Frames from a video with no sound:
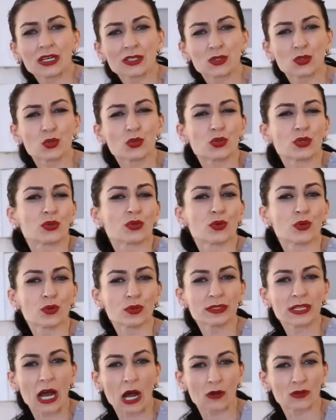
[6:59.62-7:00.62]
to
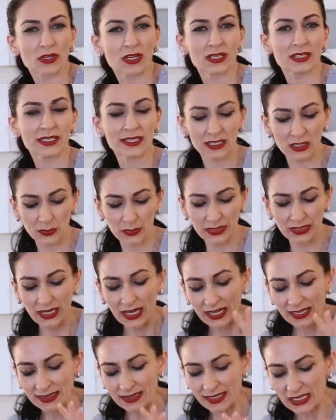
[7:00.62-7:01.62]
cool down a little bit.
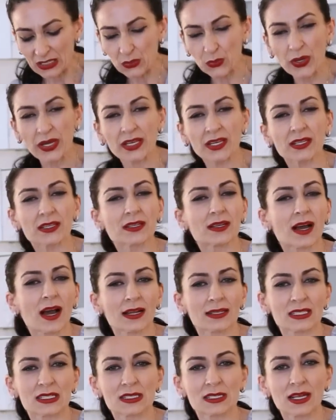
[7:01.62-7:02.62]
That way it
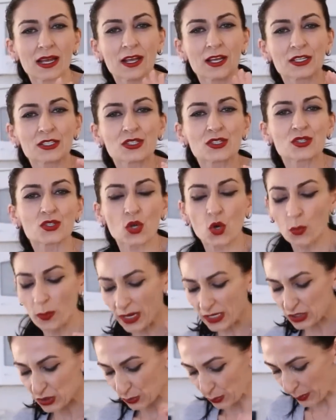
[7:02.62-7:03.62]
cuts so
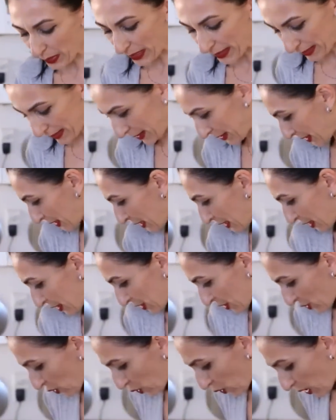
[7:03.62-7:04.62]
much better.
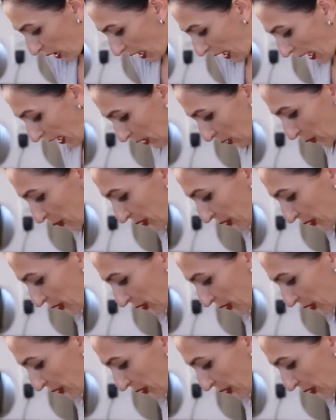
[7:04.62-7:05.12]
So I'll